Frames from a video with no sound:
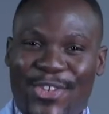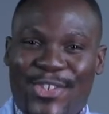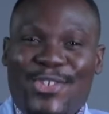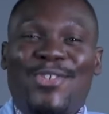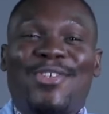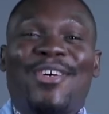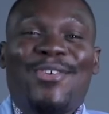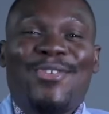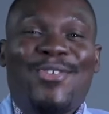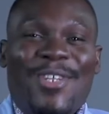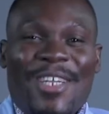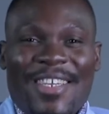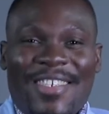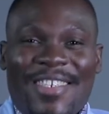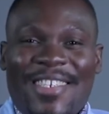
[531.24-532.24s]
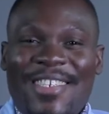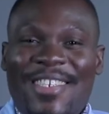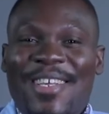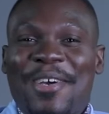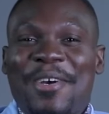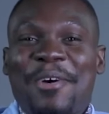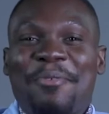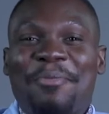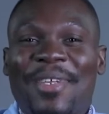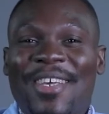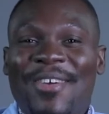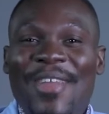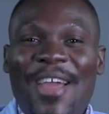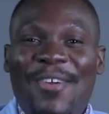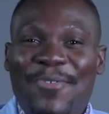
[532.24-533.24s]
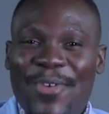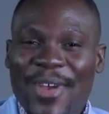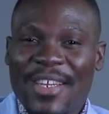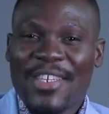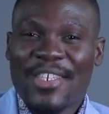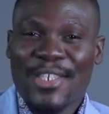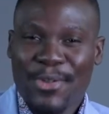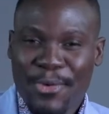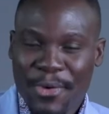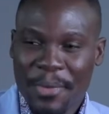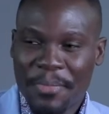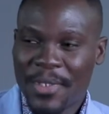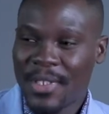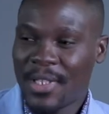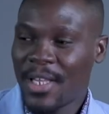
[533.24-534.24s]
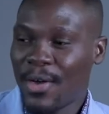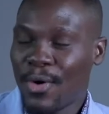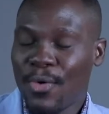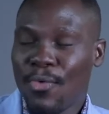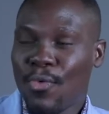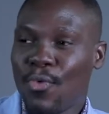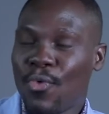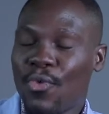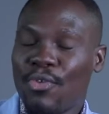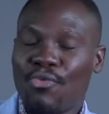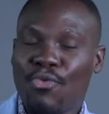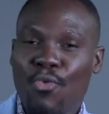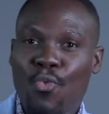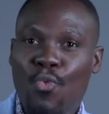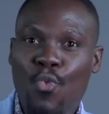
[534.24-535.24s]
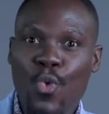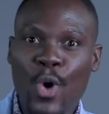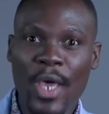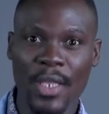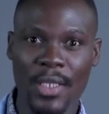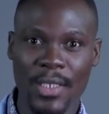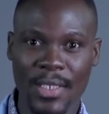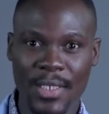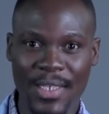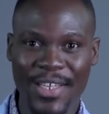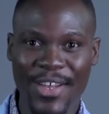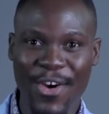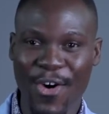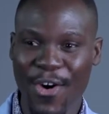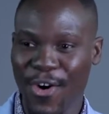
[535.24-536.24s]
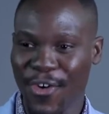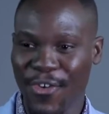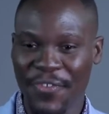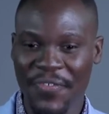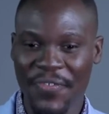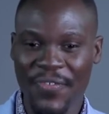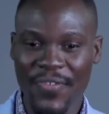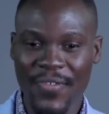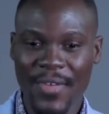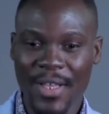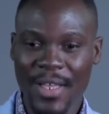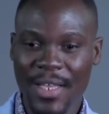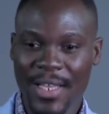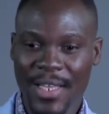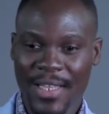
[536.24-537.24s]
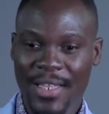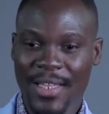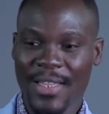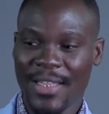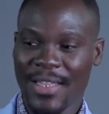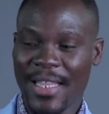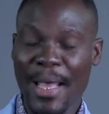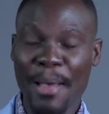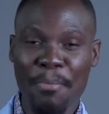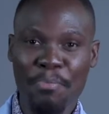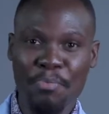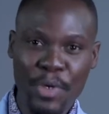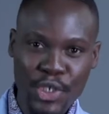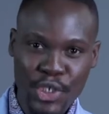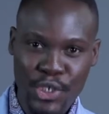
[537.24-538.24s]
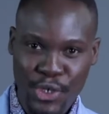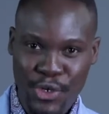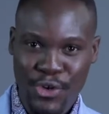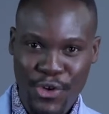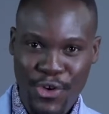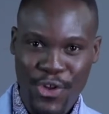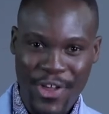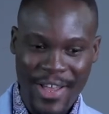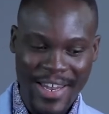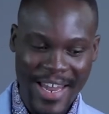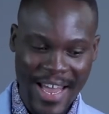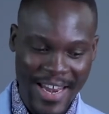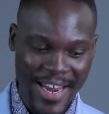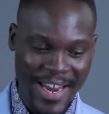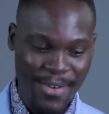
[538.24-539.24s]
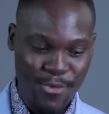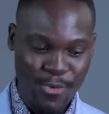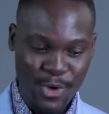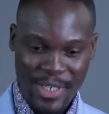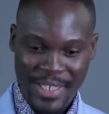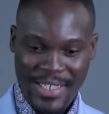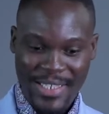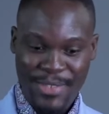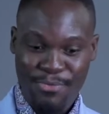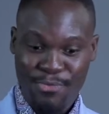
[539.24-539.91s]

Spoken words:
you're sure that I'll do like this. But when I read the script, the weight of the ambition that was